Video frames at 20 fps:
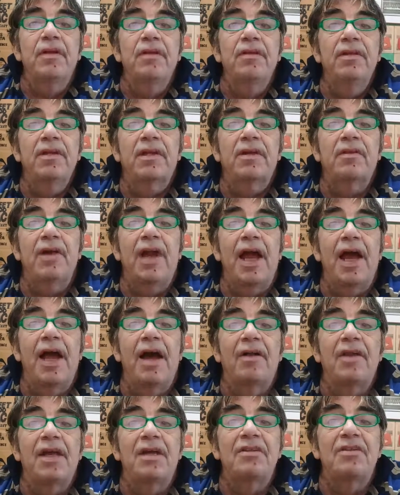The
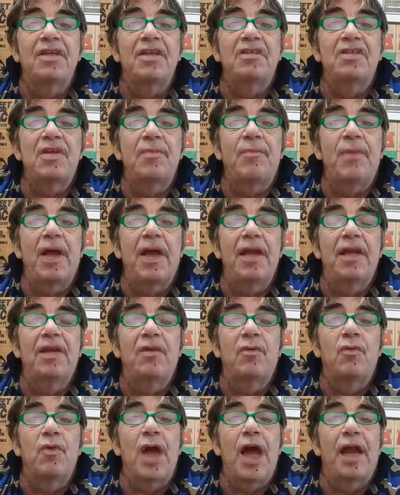crowd anticipated
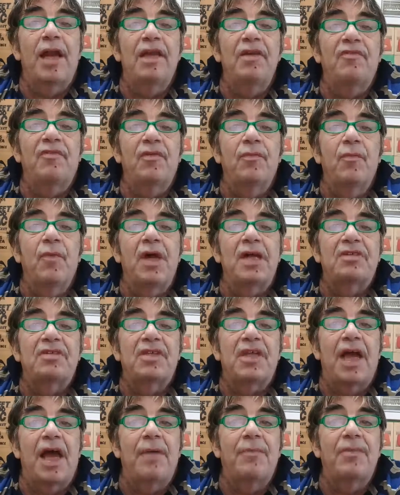a rally from
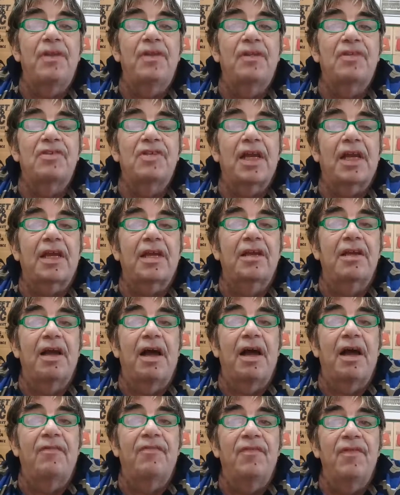West Ham in the second
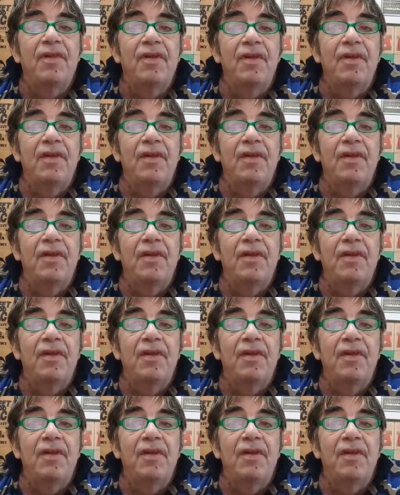half,